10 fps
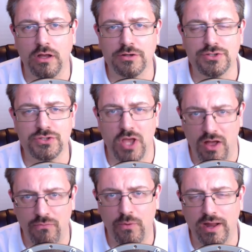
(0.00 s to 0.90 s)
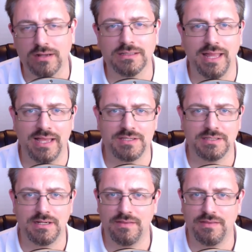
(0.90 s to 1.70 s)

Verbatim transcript: our software lesson.